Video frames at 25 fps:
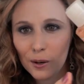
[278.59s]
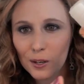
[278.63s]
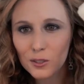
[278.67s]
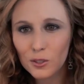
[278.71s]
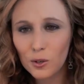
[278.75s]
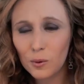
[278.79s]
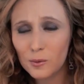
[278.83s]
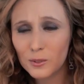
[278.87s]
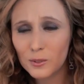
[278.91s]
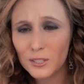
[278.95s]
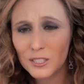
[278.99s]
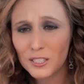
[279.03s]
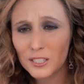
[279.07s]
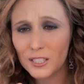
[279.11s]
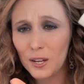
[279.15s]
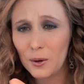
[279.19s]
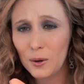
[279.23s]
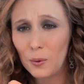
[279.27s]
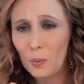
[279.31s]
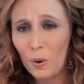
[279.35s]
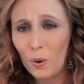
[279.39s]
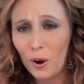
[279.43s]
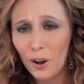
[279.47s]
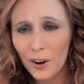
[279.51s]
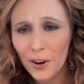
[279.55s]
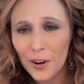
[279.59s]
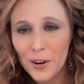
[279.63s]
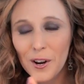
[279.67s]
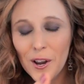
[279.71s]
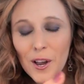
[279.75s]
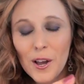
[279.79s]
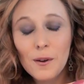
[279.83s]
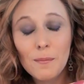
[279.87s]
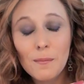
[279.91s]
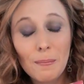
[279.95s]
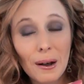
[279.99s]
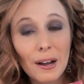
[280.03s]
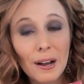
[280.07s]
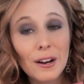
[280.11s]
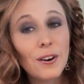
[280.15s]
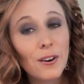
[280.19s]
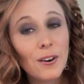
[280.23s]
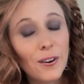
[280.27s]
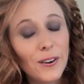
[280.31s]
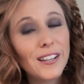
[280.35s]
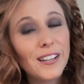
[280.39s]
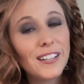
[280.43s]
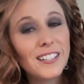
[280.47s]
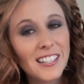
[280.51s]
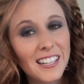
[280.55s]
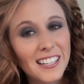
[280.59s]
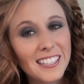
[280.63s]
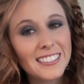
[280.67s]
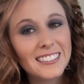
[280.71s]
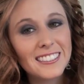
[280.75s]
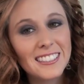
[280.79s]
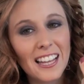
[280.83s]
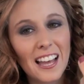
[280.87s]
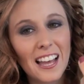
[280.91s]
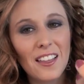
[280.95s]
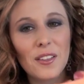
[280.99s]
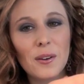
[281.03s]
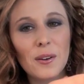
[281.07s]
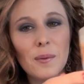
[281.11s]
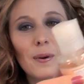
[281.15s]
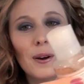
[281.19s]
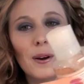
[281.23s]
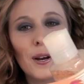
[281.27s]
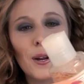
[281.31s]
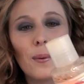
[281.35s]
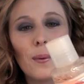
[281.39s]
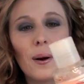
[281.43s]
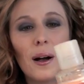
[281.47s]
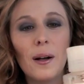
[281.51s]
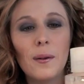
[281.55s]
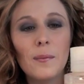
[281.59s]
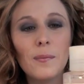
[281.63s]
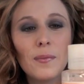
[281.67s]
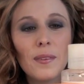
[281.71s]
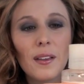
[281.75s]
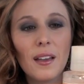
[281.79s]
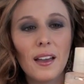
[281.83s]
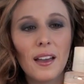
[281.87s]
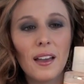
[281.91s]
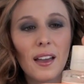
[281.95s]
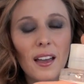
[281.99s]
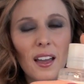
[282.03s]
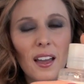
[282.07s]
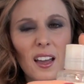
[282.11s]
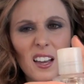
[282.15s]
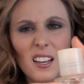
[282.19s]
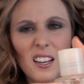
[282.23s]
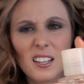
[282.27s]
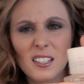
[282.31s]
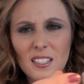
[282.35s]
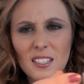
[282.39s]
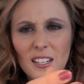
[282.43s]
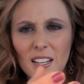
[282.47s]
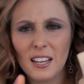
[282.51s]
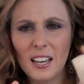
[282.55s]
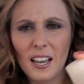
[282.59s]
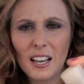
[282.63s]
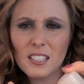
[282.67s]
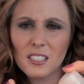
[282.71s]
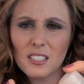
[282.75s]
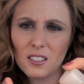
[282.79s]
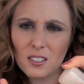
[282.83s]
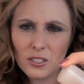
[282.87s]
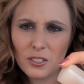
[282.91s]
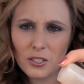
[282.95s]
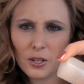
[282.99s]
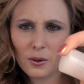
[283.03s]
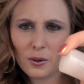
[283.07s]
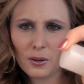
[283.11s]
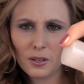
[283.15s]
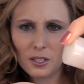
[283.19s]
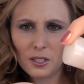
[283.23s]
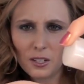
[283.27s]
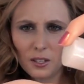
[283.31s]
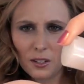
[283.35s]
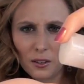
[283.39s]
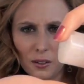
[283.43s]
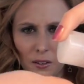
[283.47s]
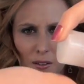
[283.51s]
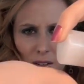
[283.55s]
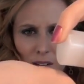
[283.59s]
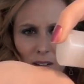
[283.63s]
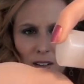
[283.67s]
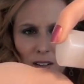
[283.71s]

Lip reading: It's almost just like water, but no, it does lather pretty well. And I guess I'll show it to you.